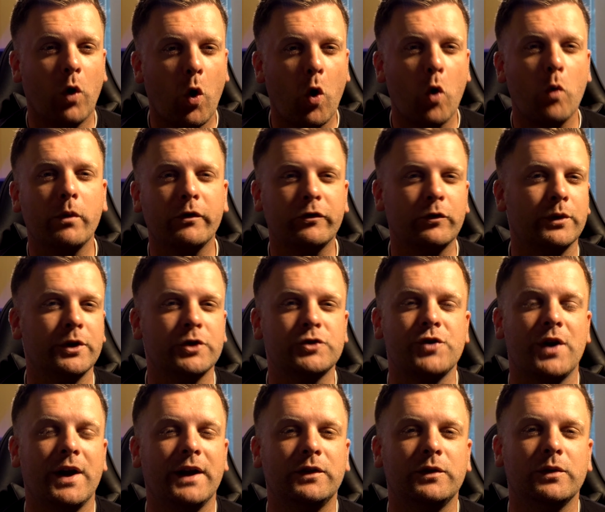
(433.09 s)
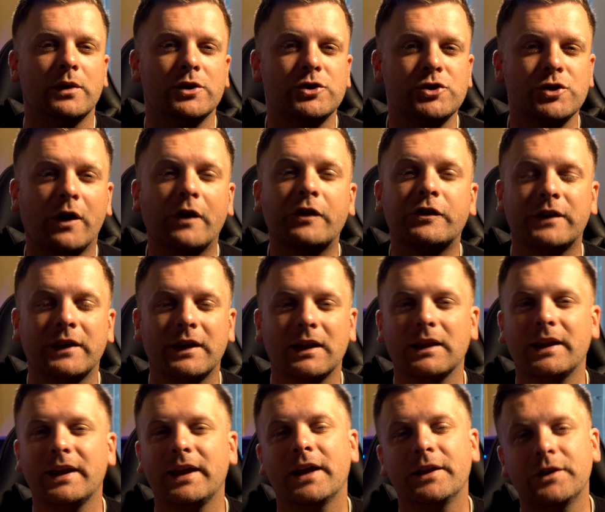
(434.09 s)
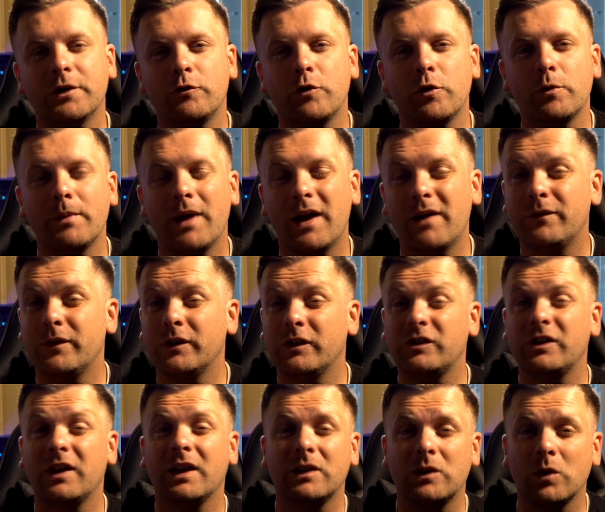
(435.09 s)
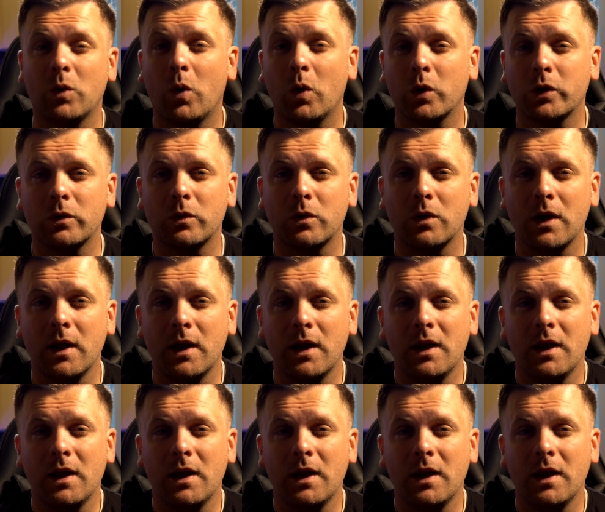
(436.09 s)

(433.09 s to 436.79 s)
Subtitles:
always going to try to adjust to the light in the room if it's set to auto.